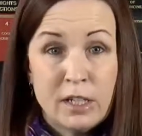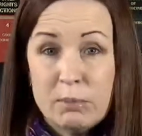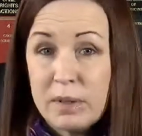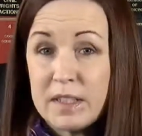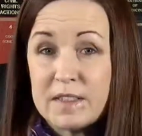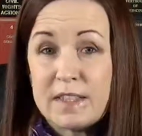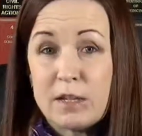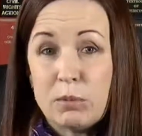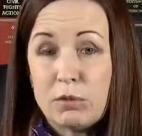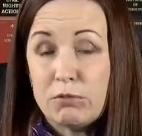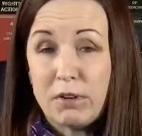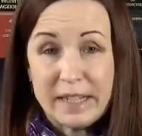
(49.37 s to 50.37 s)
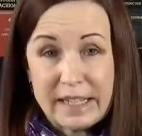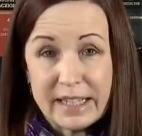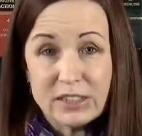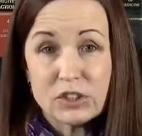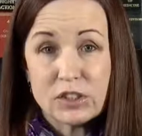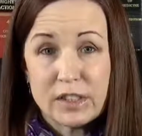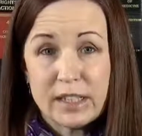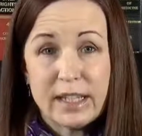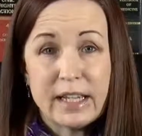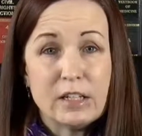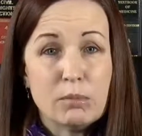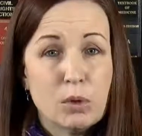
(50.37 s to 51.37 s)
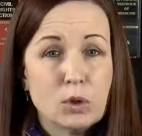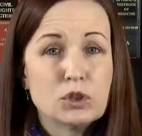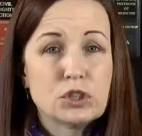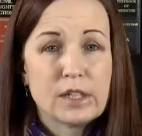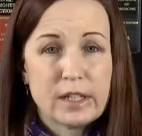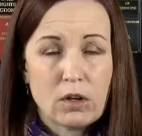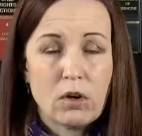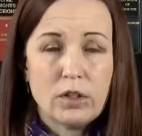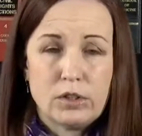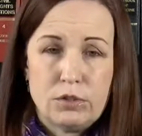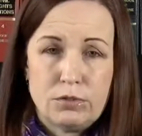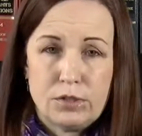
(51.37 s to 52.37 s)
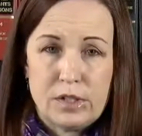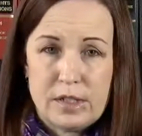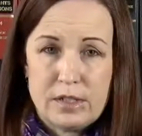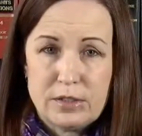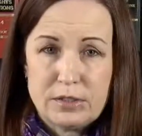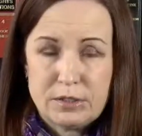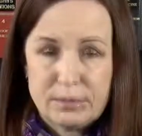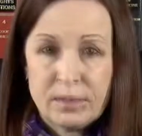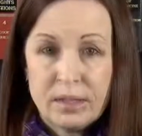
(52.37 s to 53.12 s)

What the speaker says: because they will financially and emotionally haunt you for years.